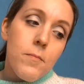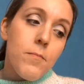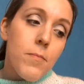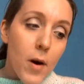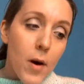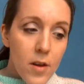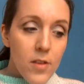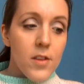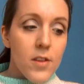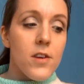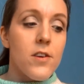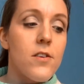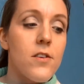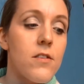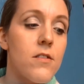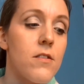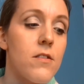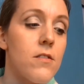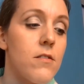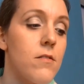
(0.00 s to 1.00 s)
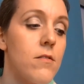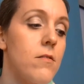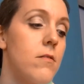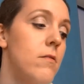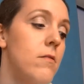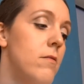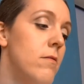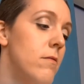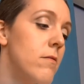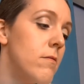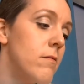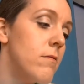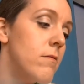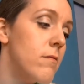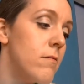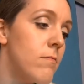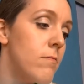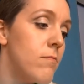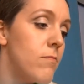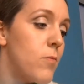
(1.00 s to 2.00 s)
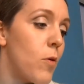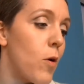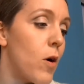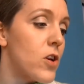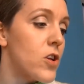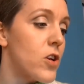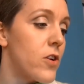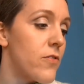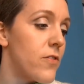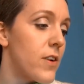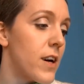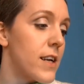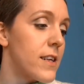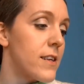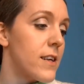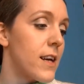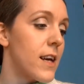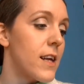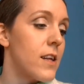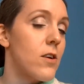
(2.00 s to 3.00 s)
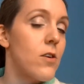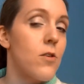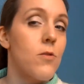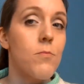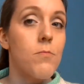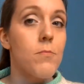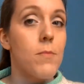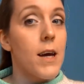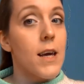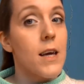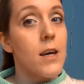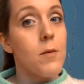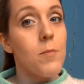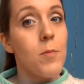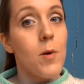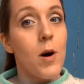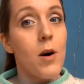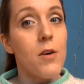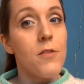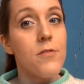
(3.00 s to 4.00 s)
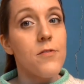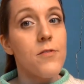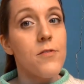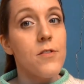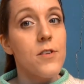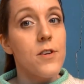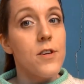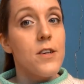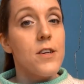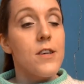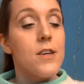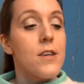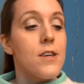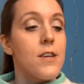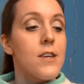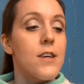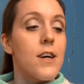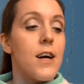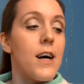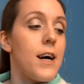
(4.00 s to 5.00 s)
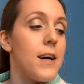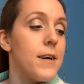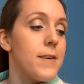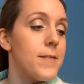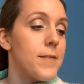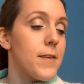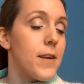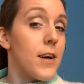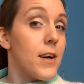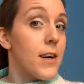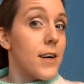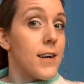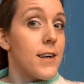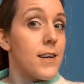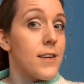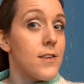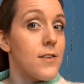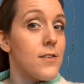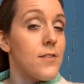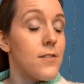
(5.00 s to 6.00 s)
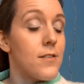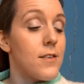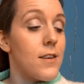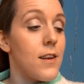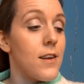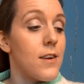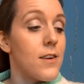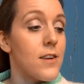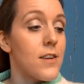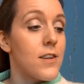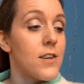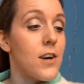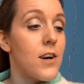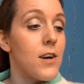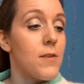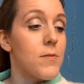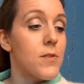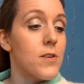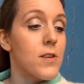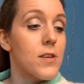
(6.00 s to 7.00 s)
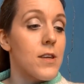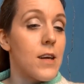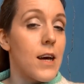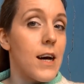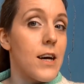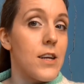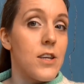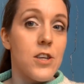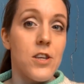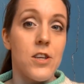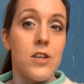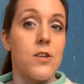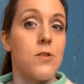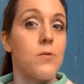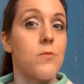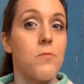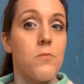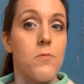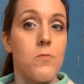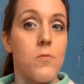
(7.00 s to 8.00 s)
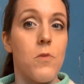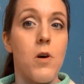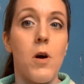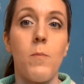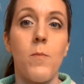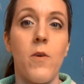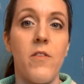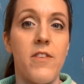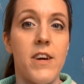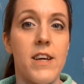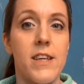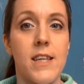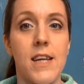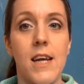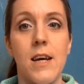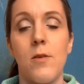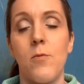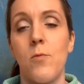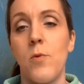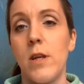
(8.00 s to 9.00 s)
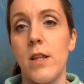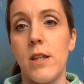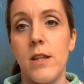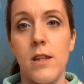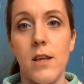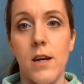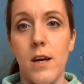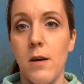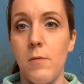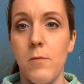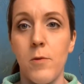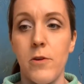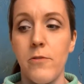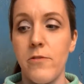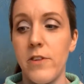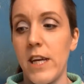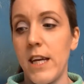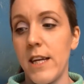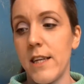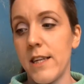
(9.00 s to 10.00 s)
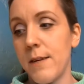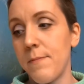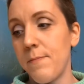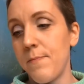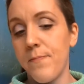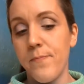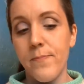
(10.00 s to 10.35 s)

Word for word: bothered to wash your face and get your makeup off. Um, like I do a lot of times, I just wipe my face down with a couple of these.